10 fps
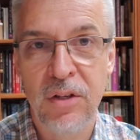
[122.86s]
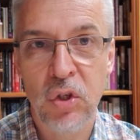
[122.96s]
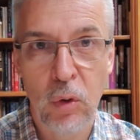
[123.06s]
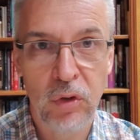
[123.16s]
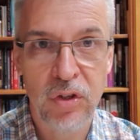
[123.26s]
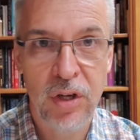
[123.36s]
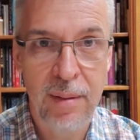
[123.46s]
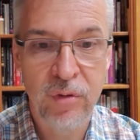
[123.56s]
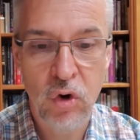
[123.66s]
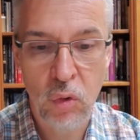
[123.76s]
soldiers
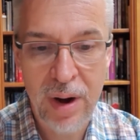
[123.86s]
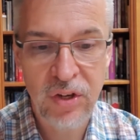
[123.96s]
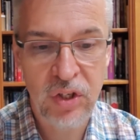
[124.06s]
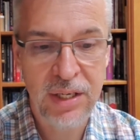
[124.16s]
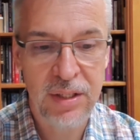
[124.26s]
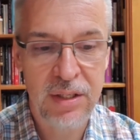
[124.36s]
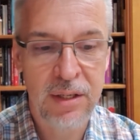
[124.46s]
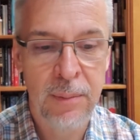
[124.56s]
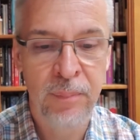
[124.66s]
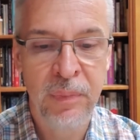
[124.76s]
come to arrest
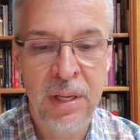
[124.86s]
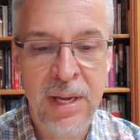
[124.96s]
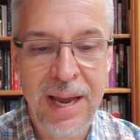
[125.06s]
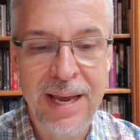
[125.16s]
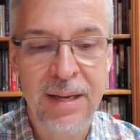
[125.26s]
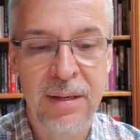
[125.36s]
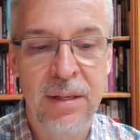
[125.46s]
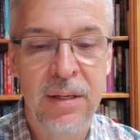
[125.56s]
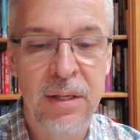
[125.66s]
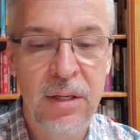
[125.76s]
Jesus. And
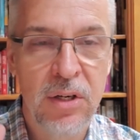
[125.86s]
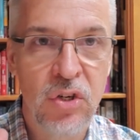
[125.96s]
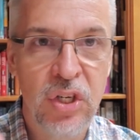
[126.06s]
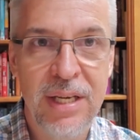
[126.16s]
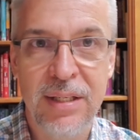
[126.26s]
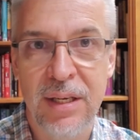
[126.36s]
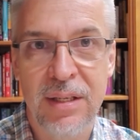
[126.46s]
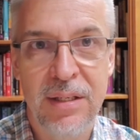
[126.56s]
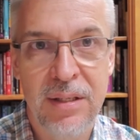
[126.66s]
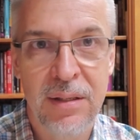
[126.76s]

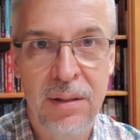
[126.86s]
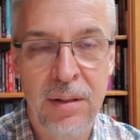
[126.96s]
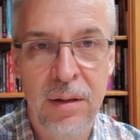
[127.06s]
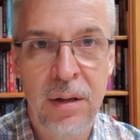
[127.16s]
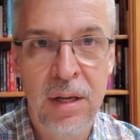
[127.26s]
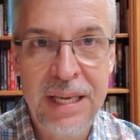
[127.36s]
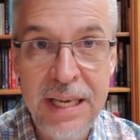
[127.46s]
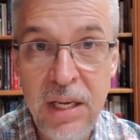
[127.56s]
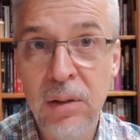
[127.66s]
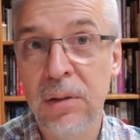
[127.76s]
Jesus
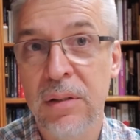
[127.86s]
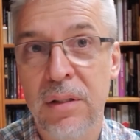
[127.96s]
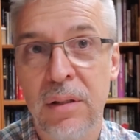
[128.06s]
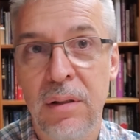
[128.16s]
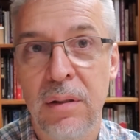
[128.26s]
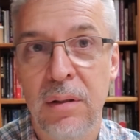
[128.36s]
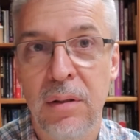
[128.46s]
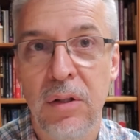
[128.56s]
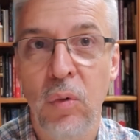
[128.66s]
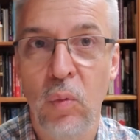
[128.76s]
heals
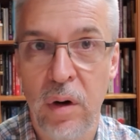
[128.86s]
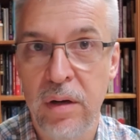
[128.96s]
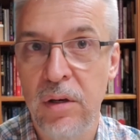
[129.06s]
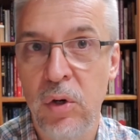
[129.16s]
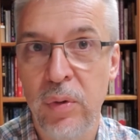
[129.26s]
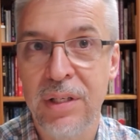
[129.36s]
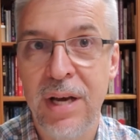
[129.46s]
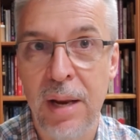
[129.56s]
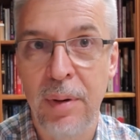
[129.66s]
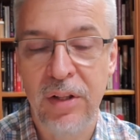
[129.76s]
the one who was
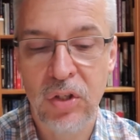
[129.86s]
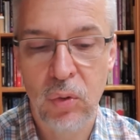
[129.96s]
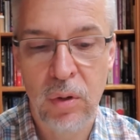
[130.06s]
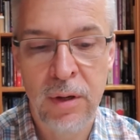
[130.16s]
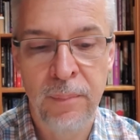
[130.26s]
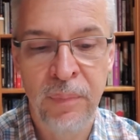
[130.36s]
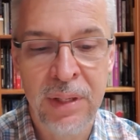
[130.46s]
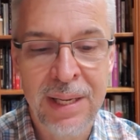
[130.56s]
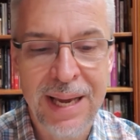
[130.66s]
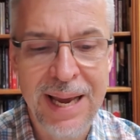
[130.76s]
cut by the sword.
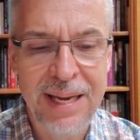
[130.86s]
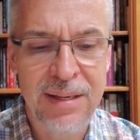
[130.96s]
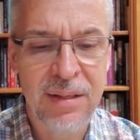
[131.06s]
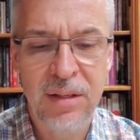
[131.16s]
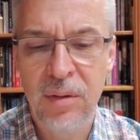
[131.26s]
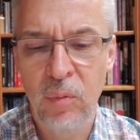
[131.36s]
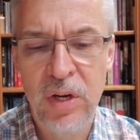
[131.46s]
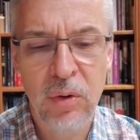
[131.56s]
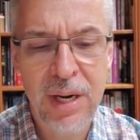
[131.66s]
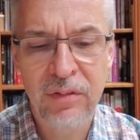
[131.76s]
And we
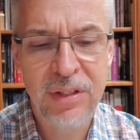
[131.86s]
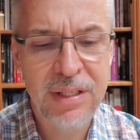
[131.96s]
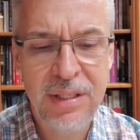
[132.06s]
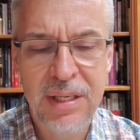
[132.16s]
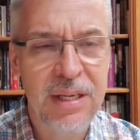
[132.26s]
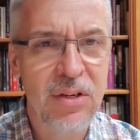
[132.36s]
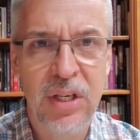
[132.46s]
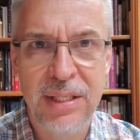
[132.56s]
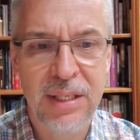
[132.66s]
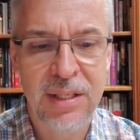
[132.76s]
don't ever see
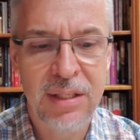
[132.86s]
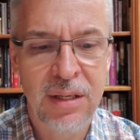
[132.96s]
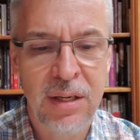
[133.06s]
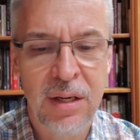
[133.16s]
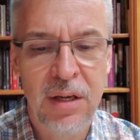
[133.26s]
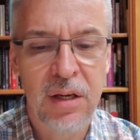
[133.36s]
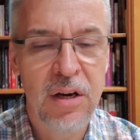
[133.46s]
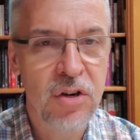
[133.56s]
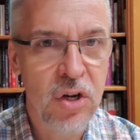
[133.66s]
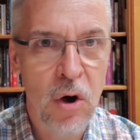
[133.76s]
Jesus
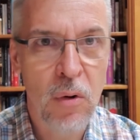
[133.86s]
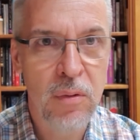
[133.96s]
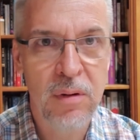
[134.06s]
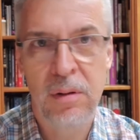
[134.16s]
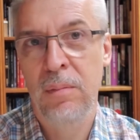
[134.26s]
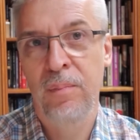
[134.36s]
condone